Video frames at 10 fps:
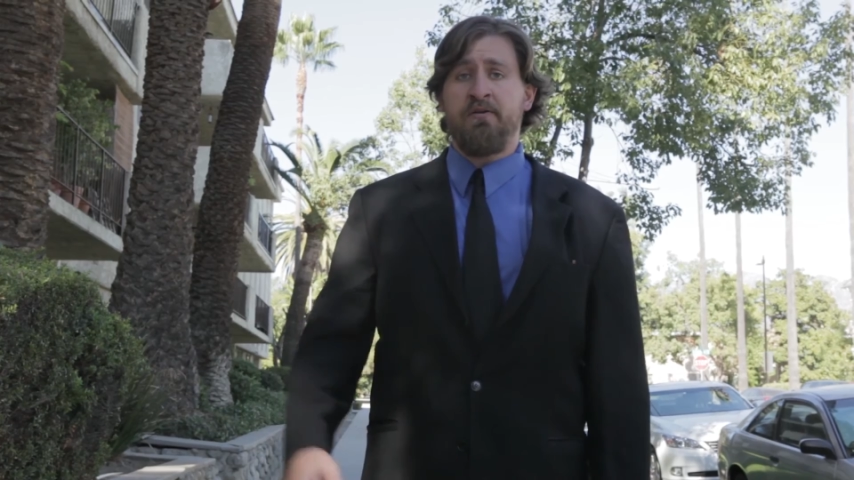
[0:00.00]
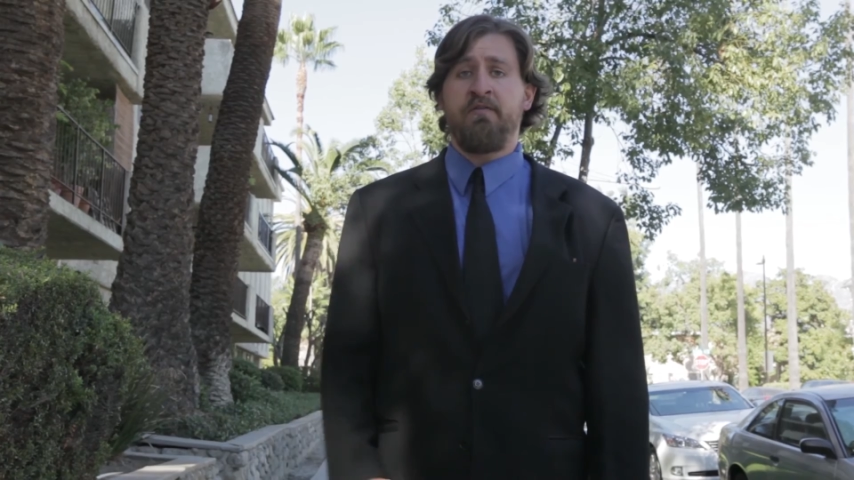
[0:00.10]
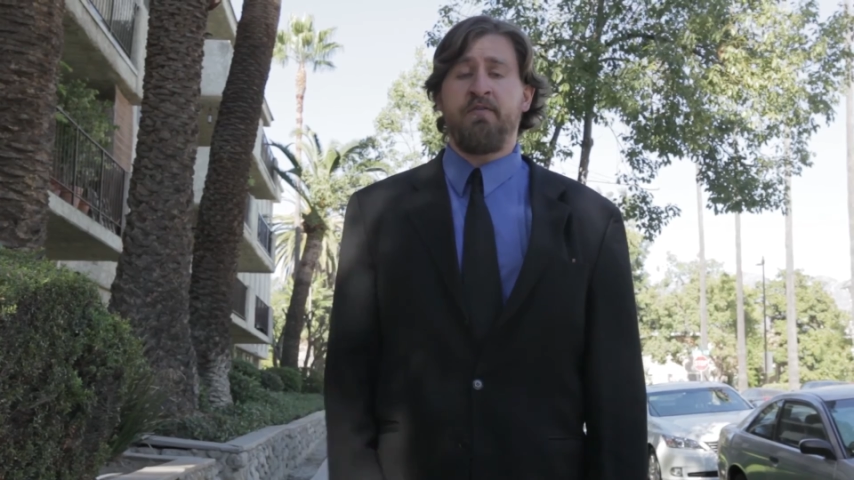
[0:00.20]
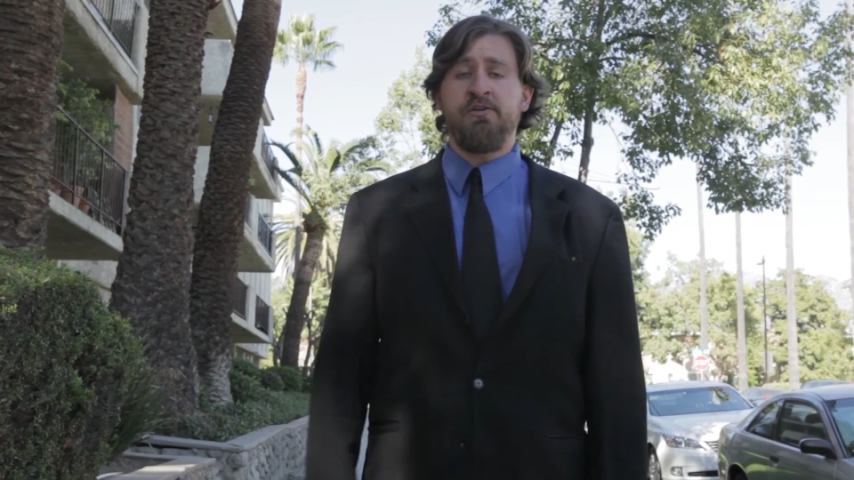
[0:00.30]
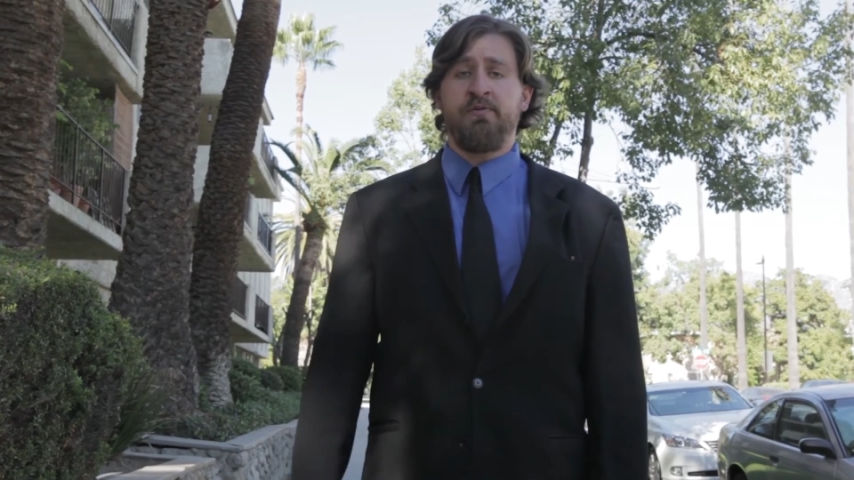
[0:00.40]

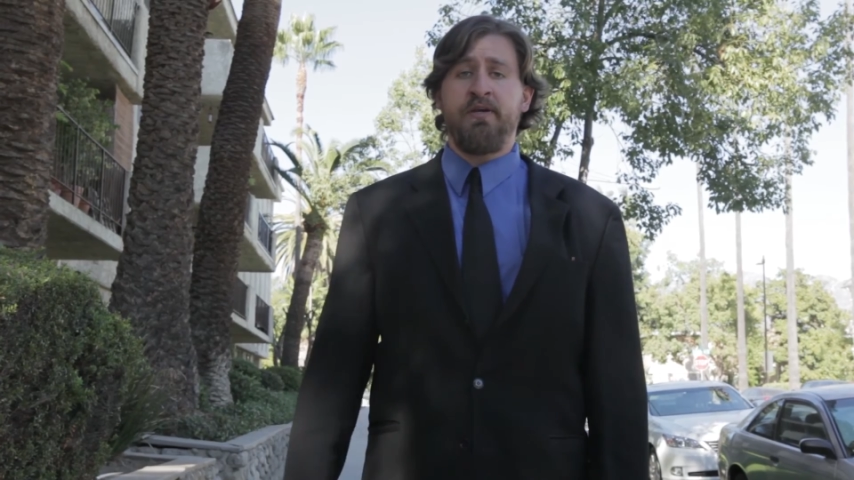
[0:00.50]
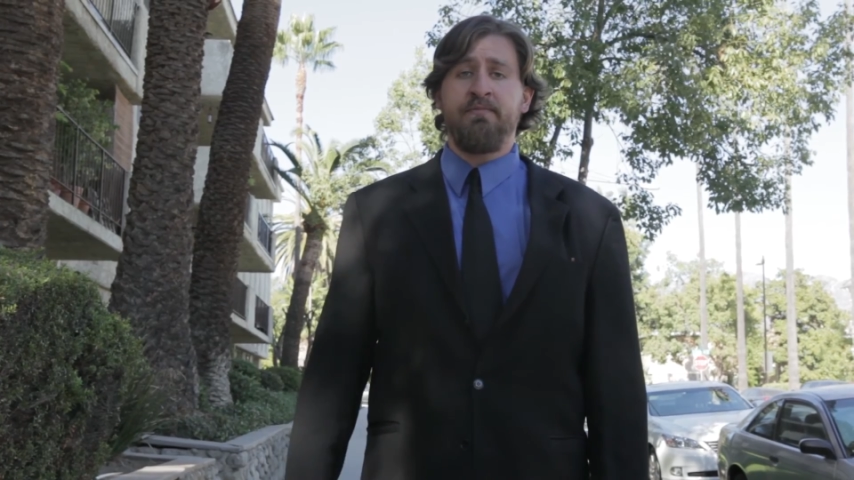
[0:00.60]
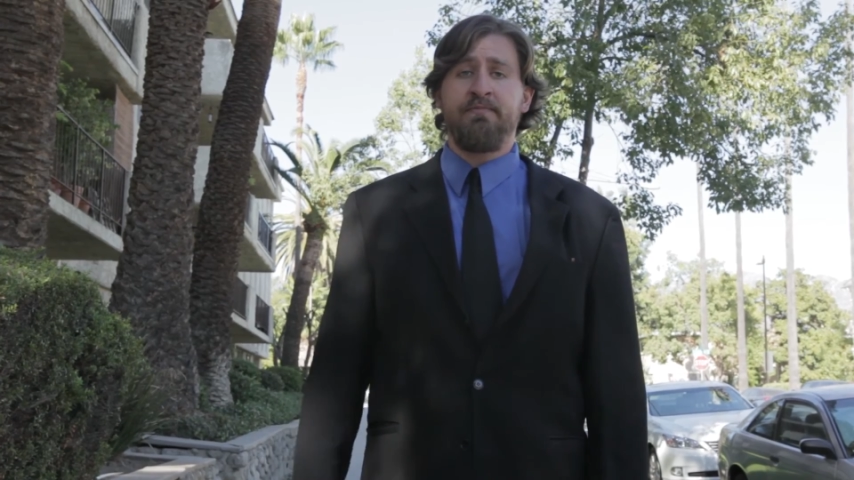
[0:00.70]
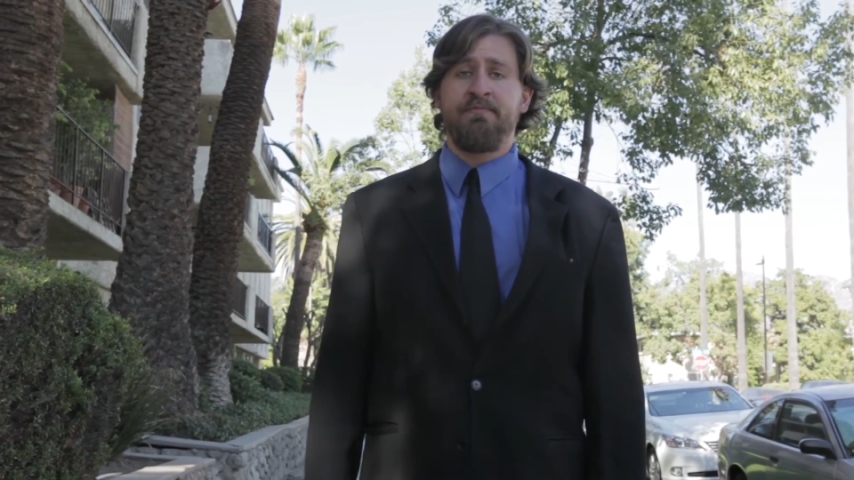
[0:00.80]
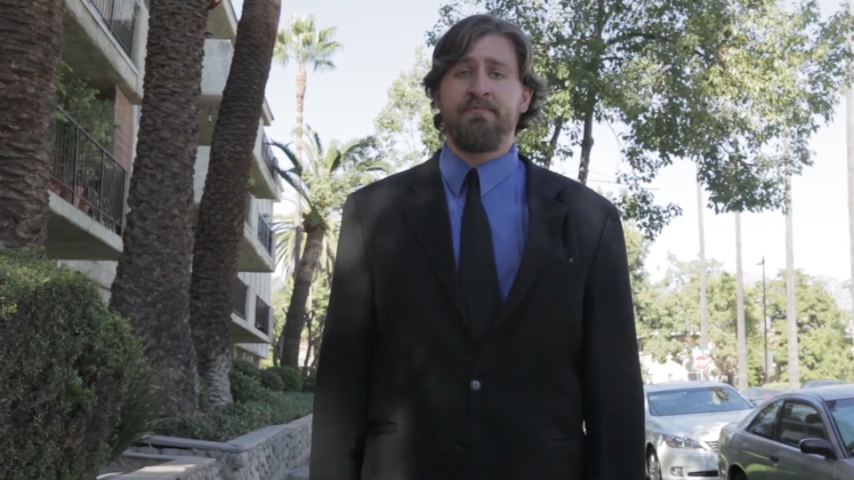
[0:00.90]
adventuring,
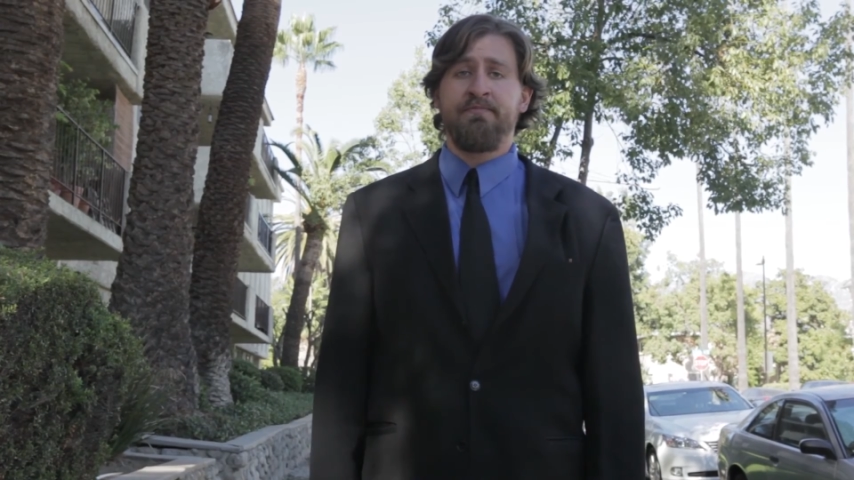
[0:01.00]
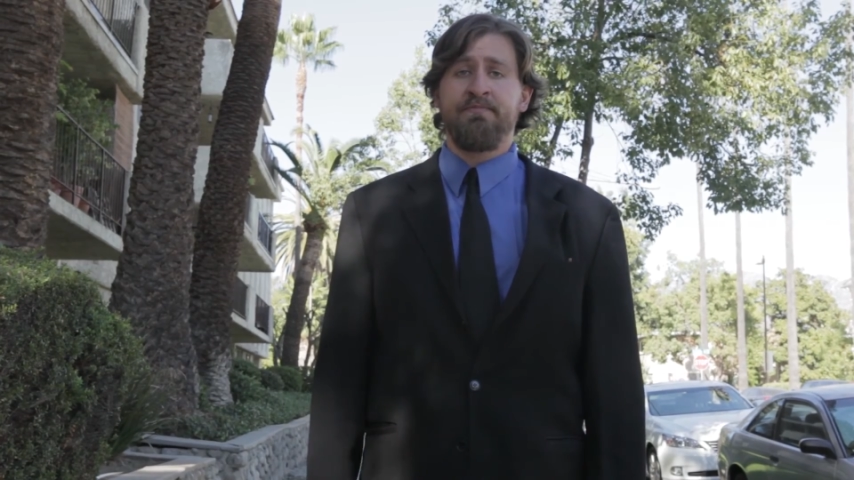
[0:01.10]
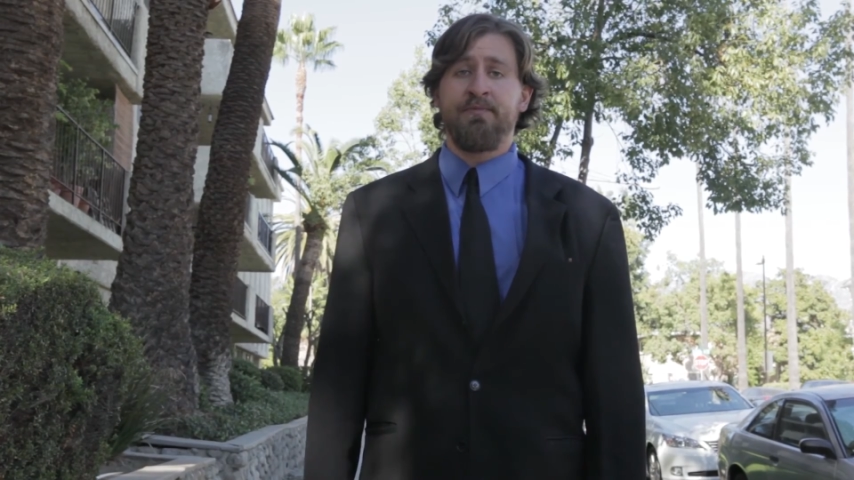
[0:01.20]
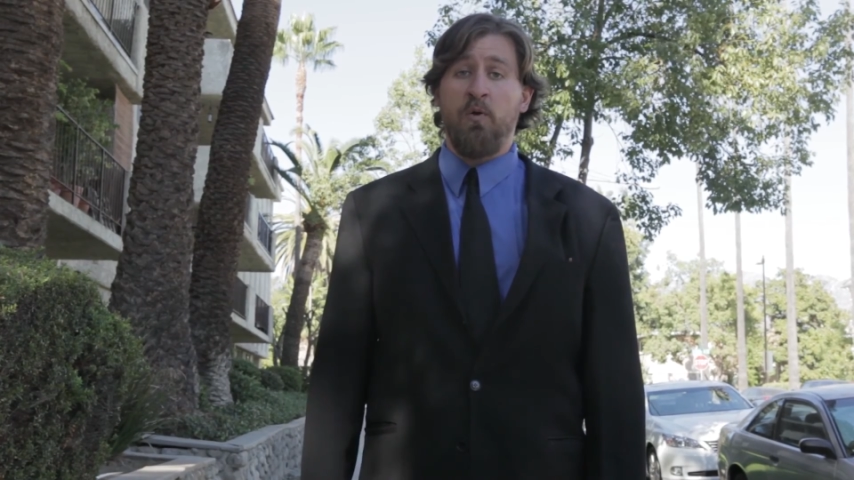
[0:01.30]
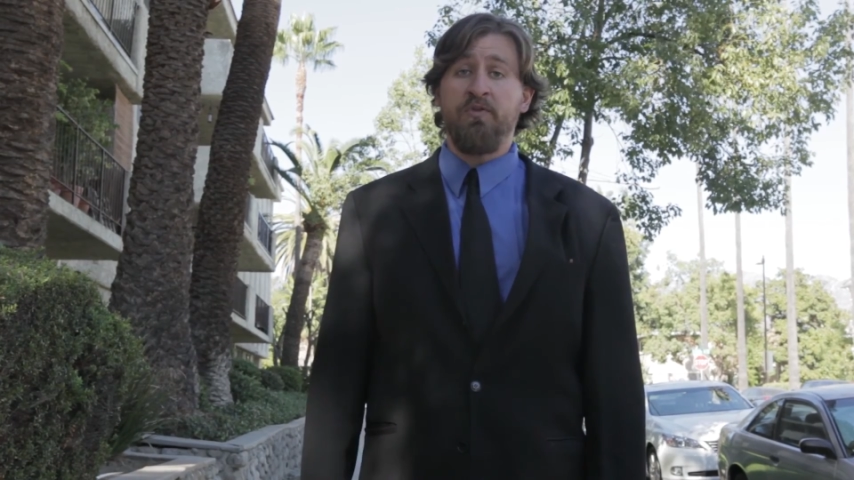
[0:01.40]

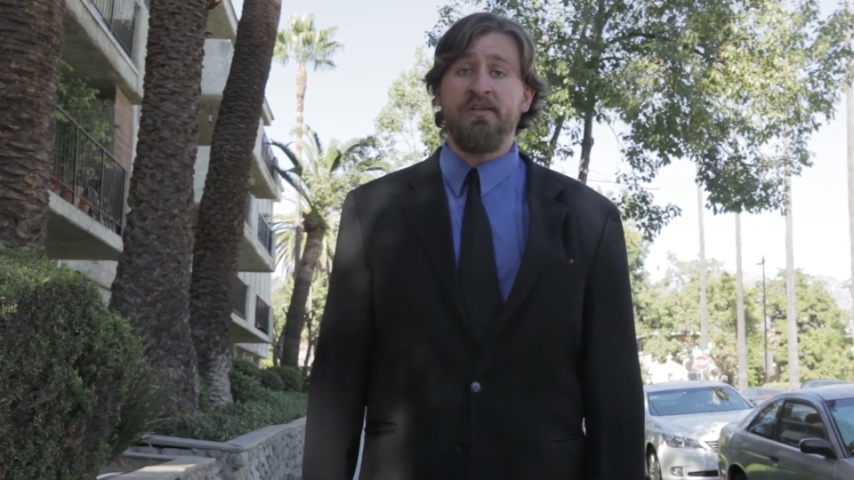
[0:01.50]
only